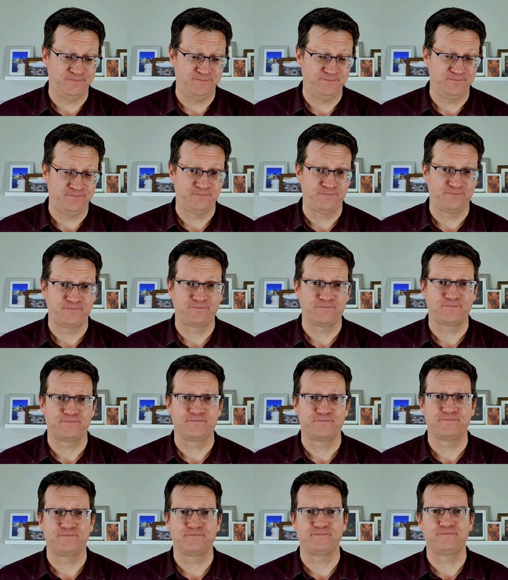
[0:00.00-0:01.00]

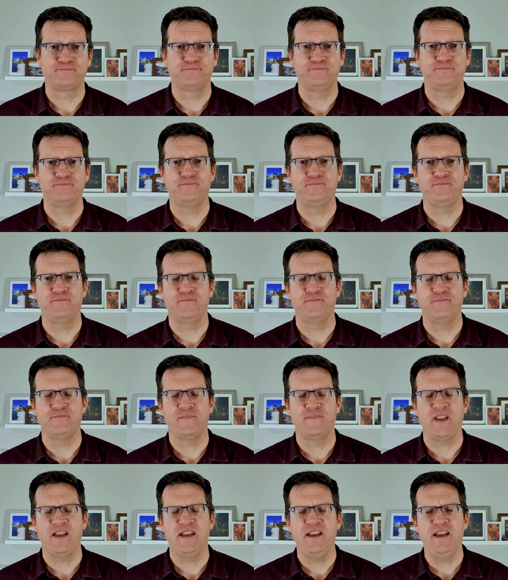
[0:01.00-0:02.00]

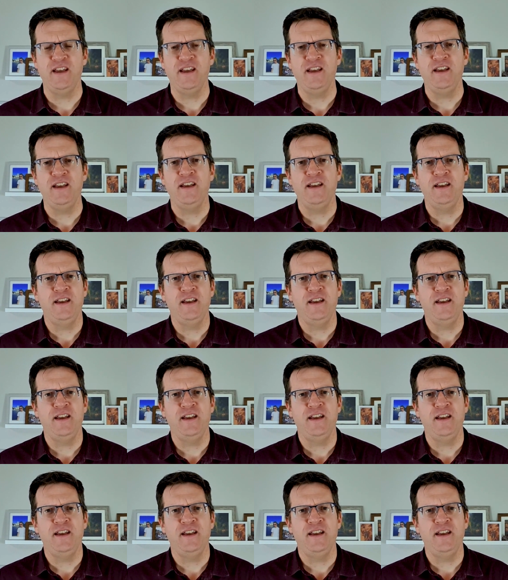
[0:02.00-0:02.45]
Nobody speaks.